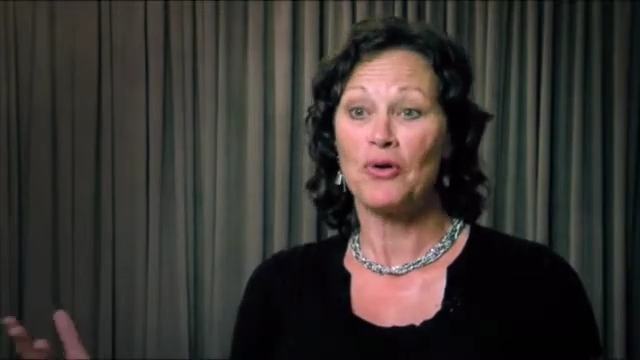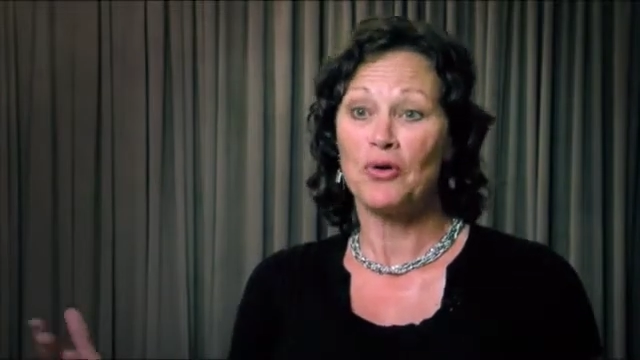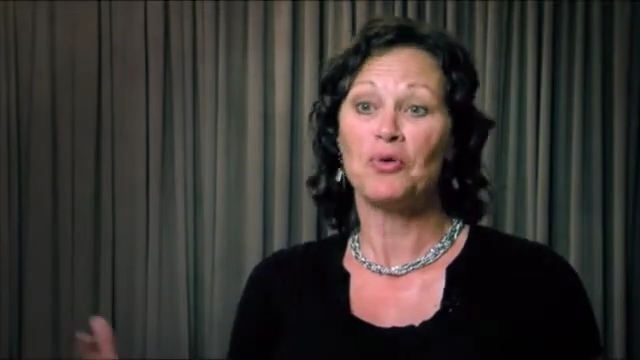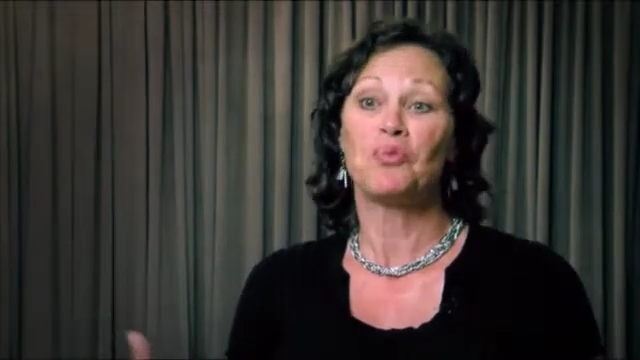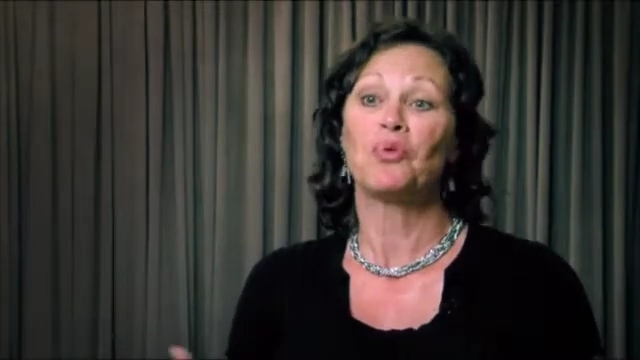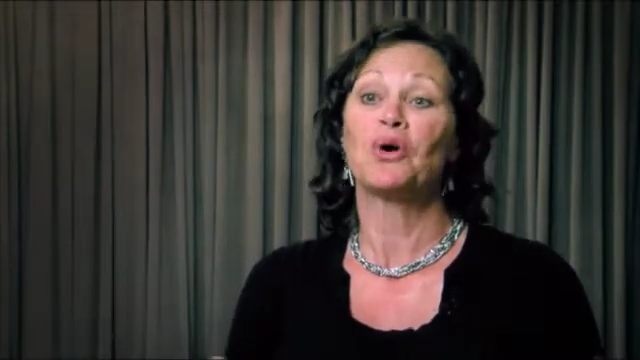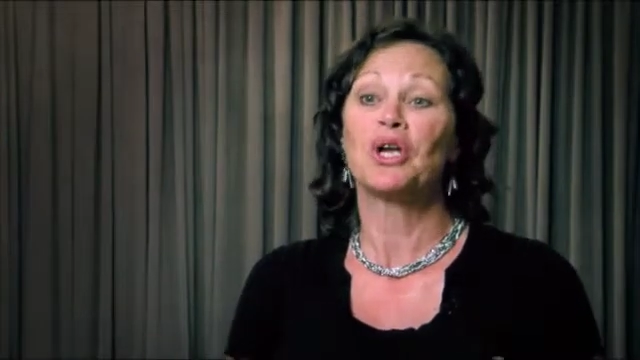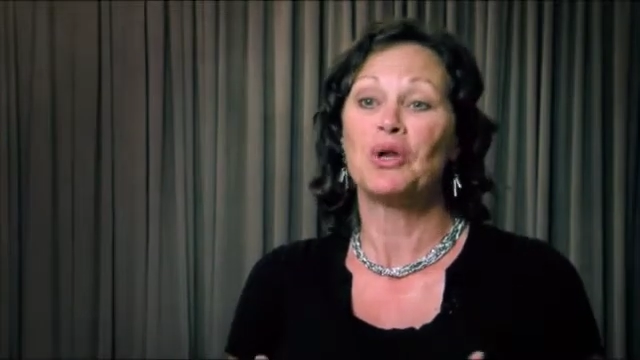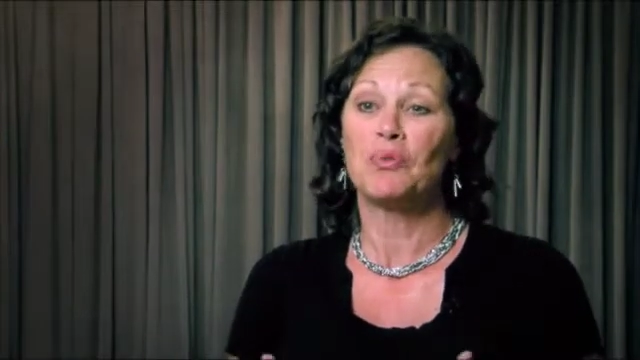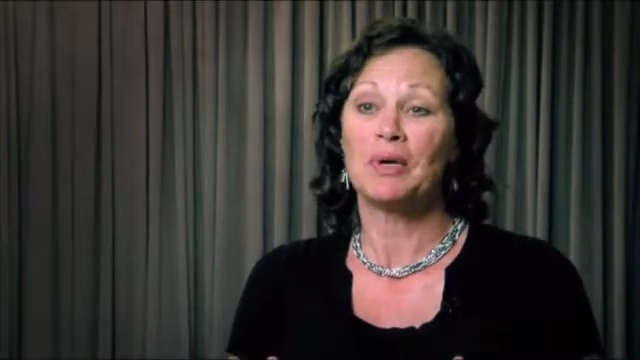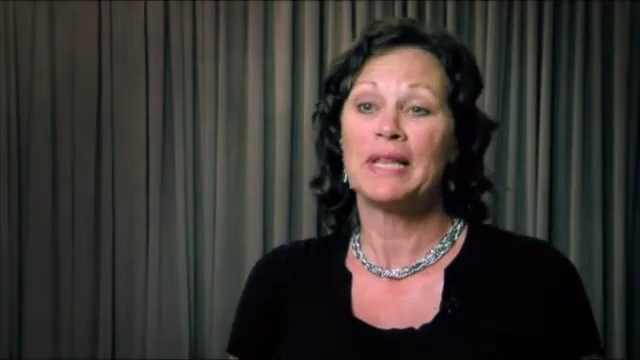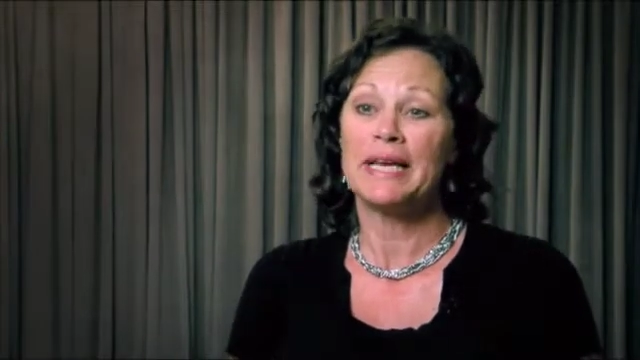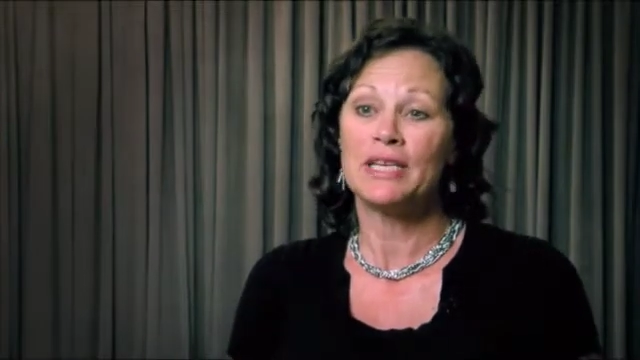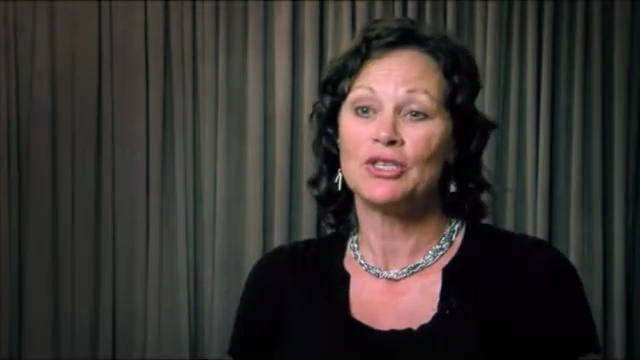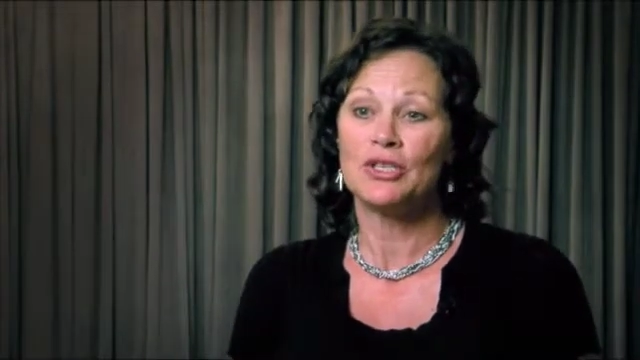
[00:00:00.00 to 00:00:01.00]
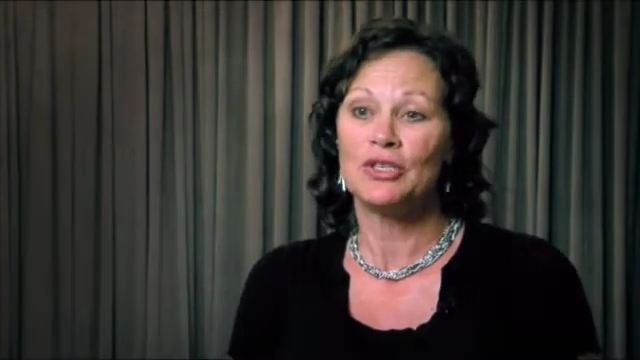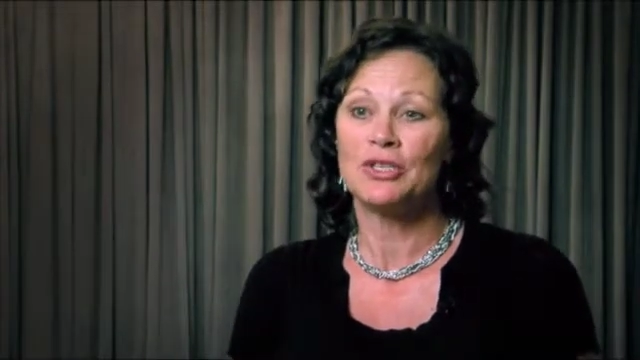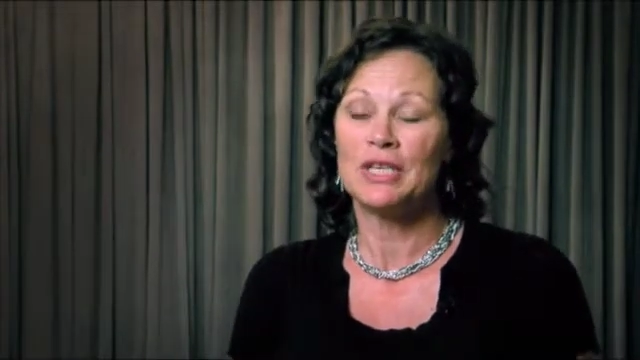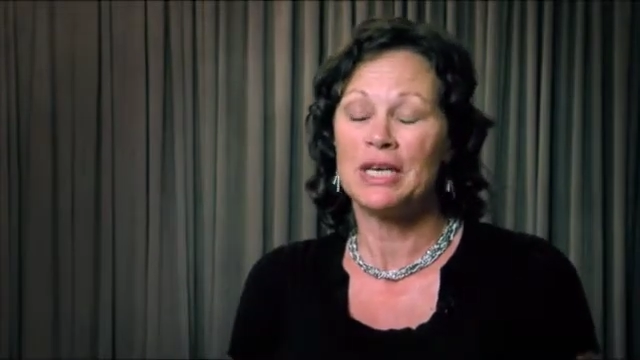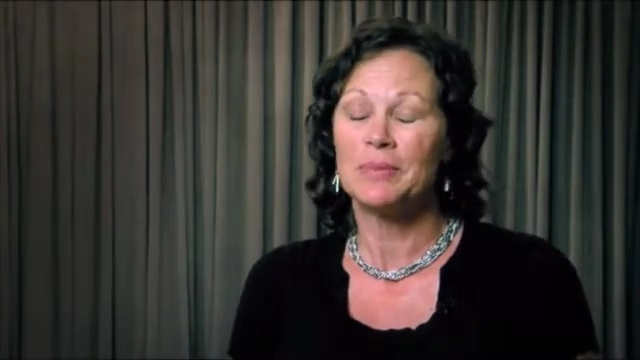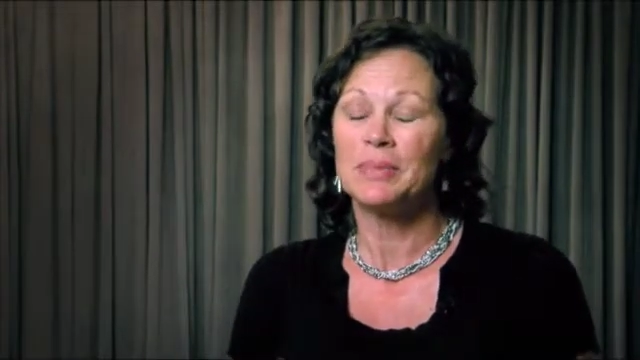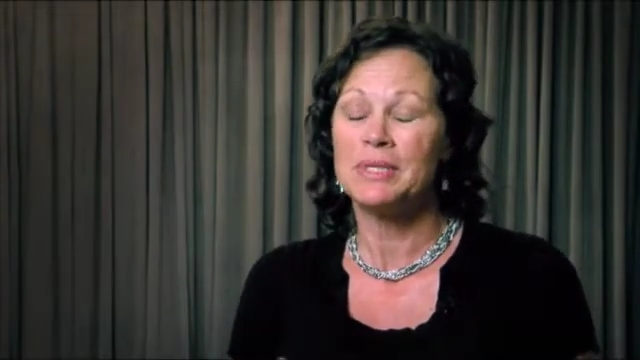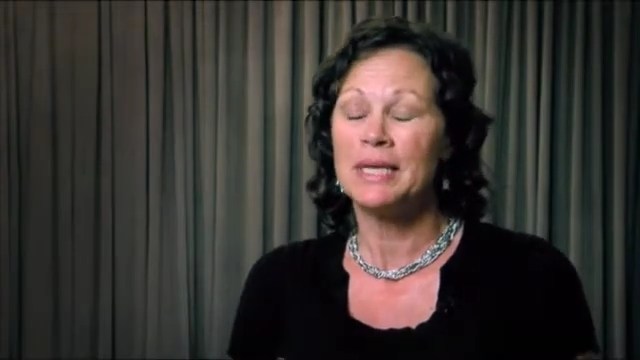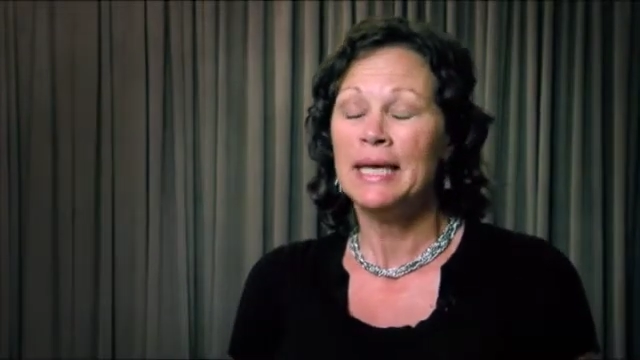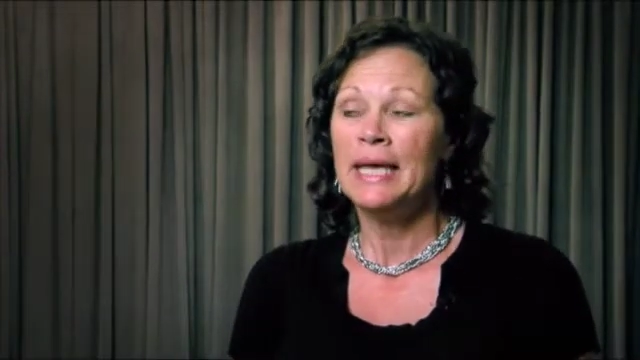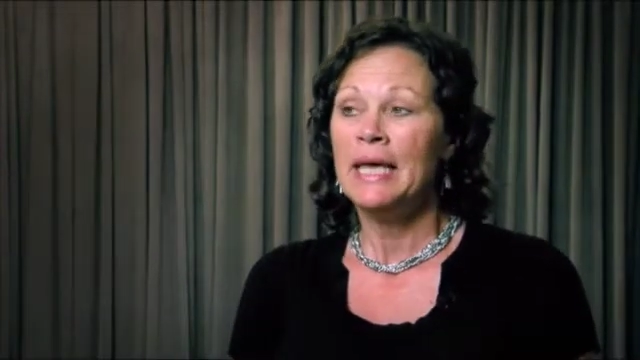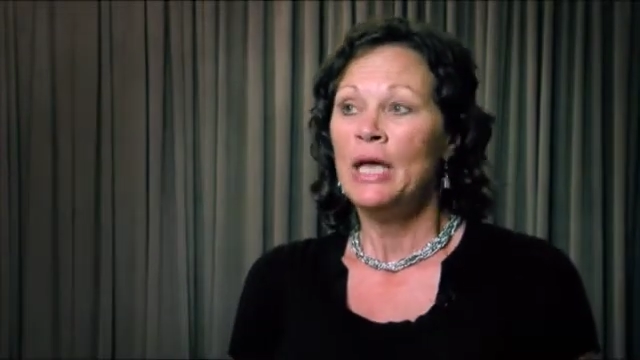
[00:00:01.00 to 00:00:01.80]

good working relationships.